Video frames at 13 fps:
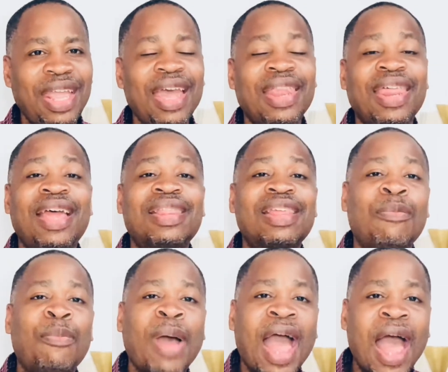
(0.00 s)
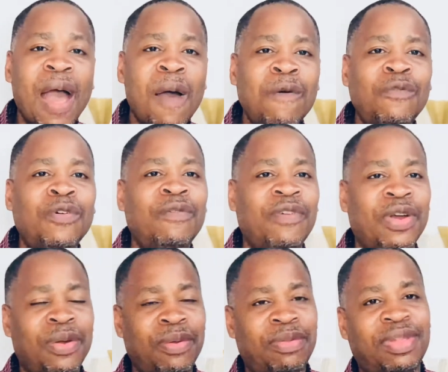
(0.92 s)
That's a powerful
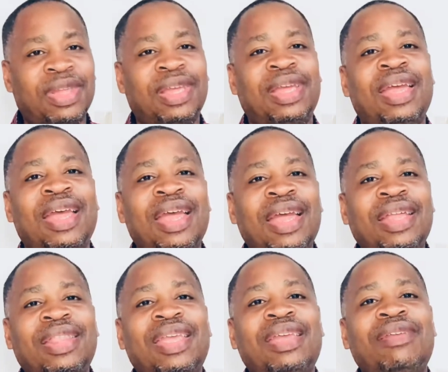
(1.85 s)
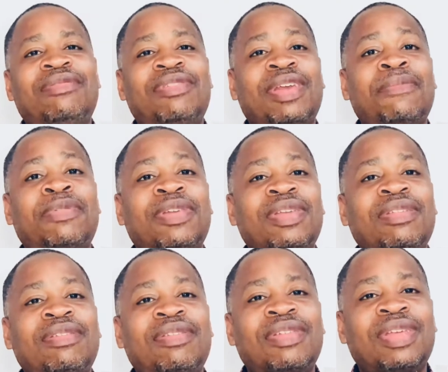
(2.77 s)
verse. The
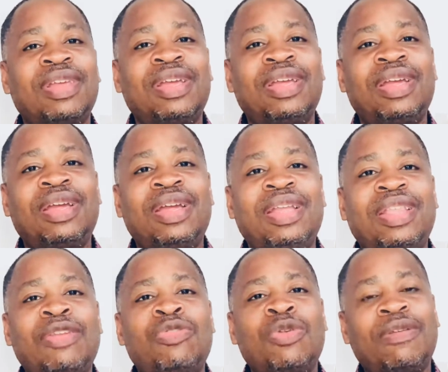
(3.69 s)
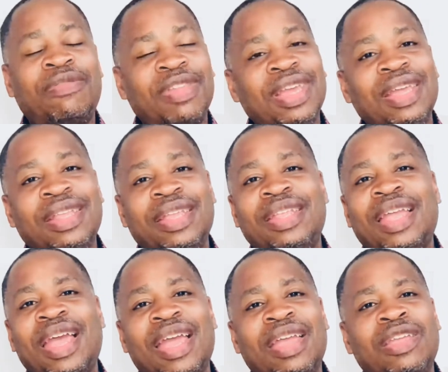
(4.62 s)
Egyptians that you have seen
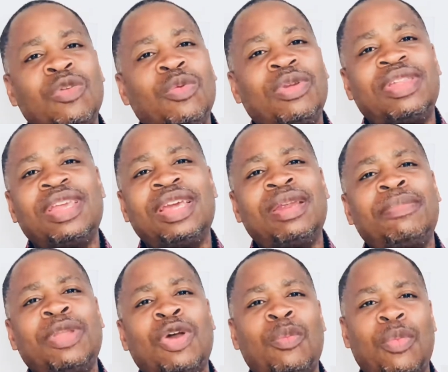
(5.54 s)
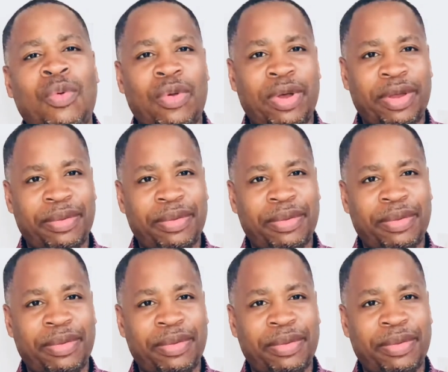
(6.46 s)
today, you will see them no more.